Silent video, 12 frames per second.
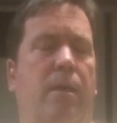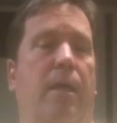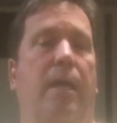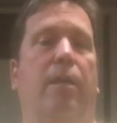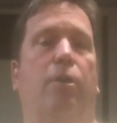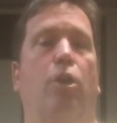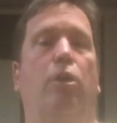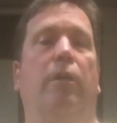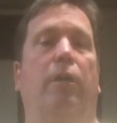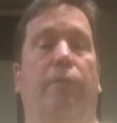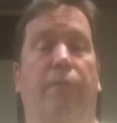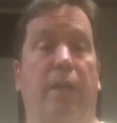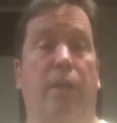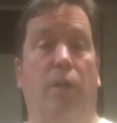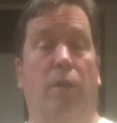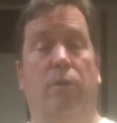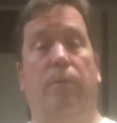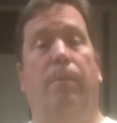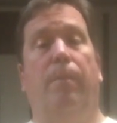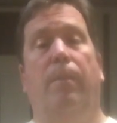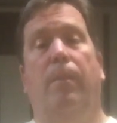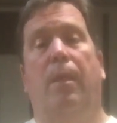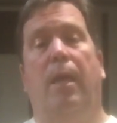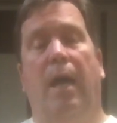In an earlier video,
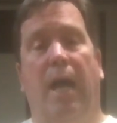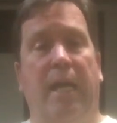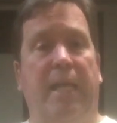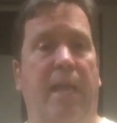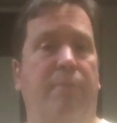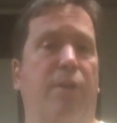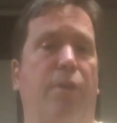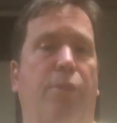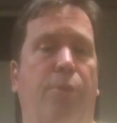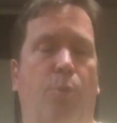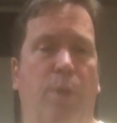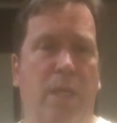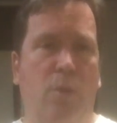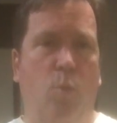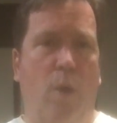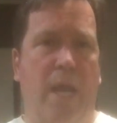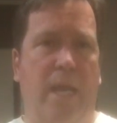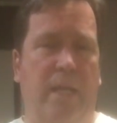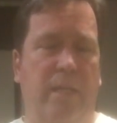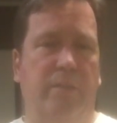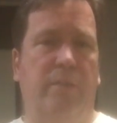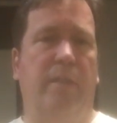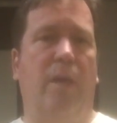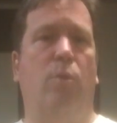I gave you 3
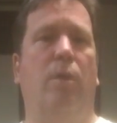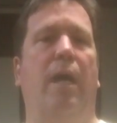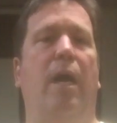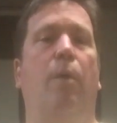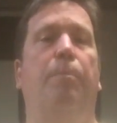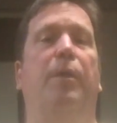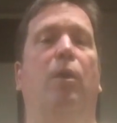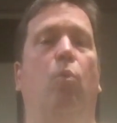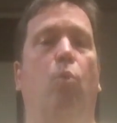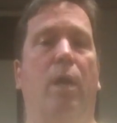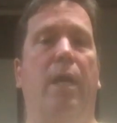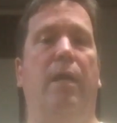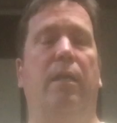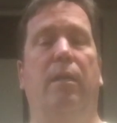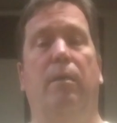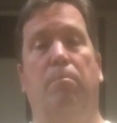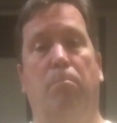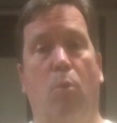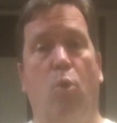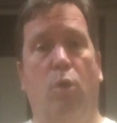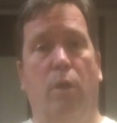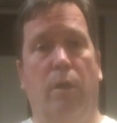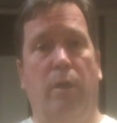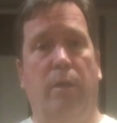ways that will help you win
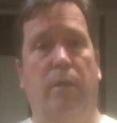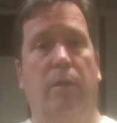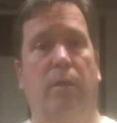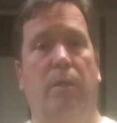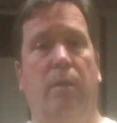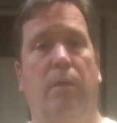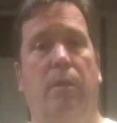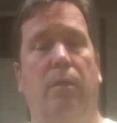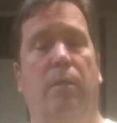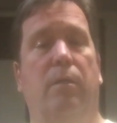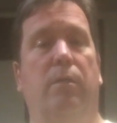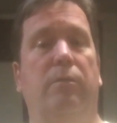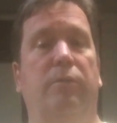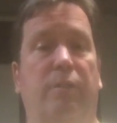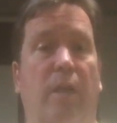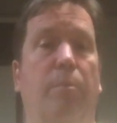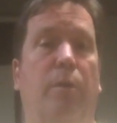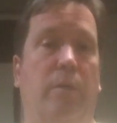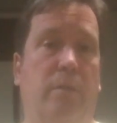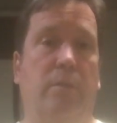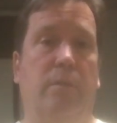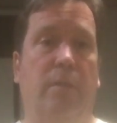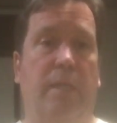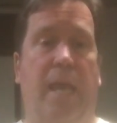more summer
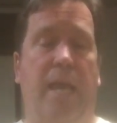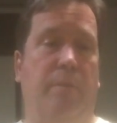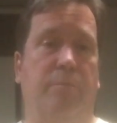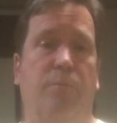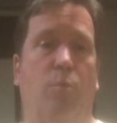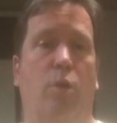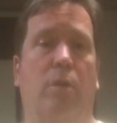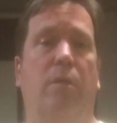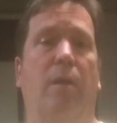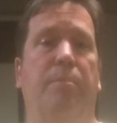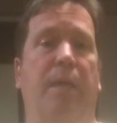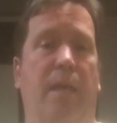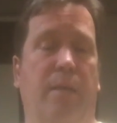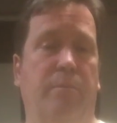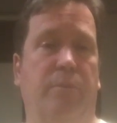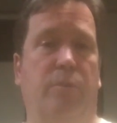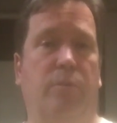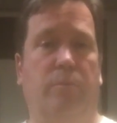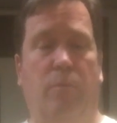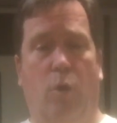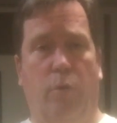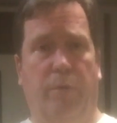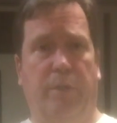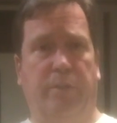games, more club games
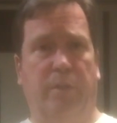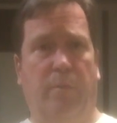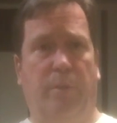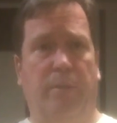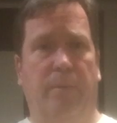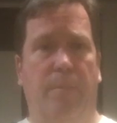over the summer.